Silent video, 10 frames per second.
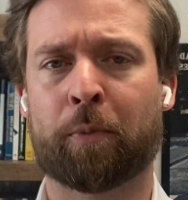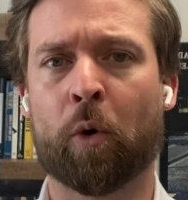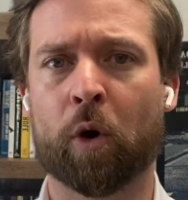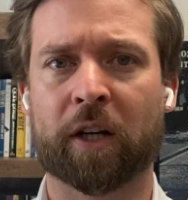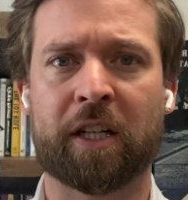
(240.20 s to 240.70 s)

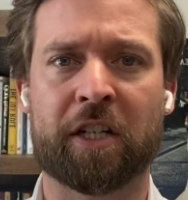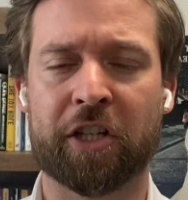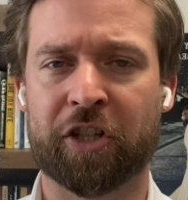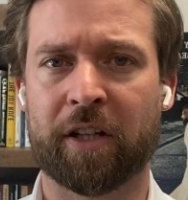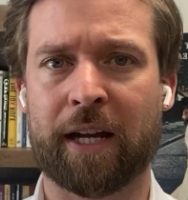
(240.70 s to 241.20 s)
poor
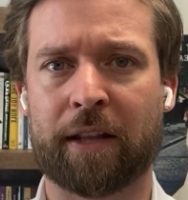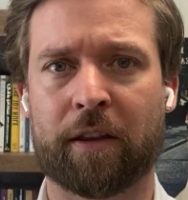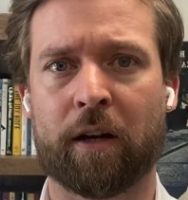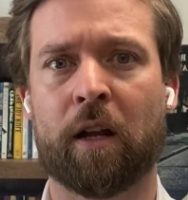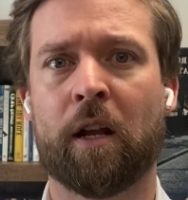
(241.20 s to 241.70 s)
condition that
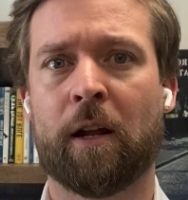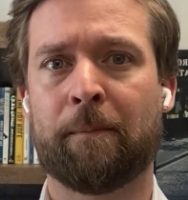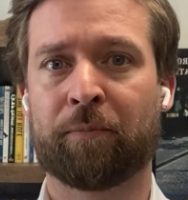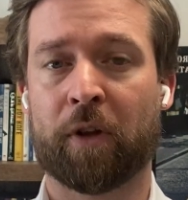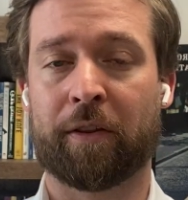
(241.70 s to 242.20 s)

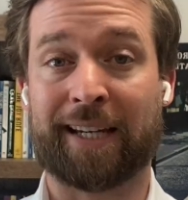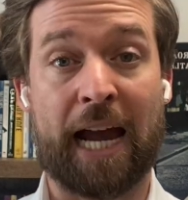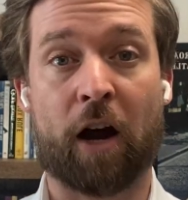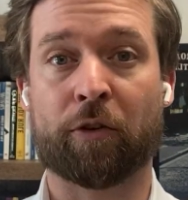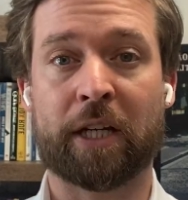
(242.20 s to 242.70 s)
the
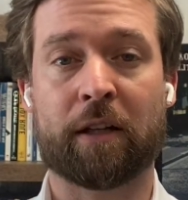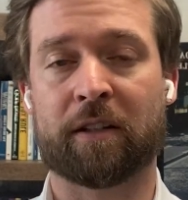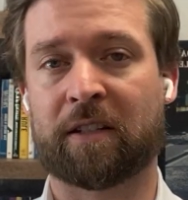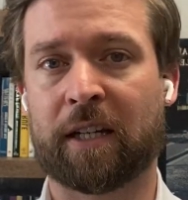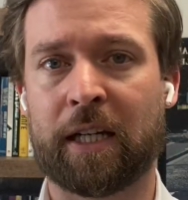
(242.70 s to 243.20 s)
county, the
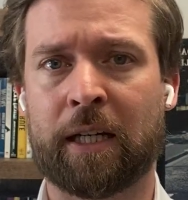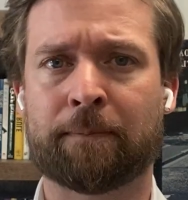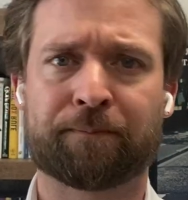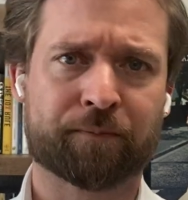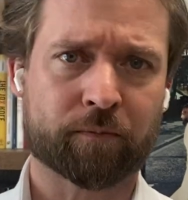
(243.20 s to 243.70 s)
city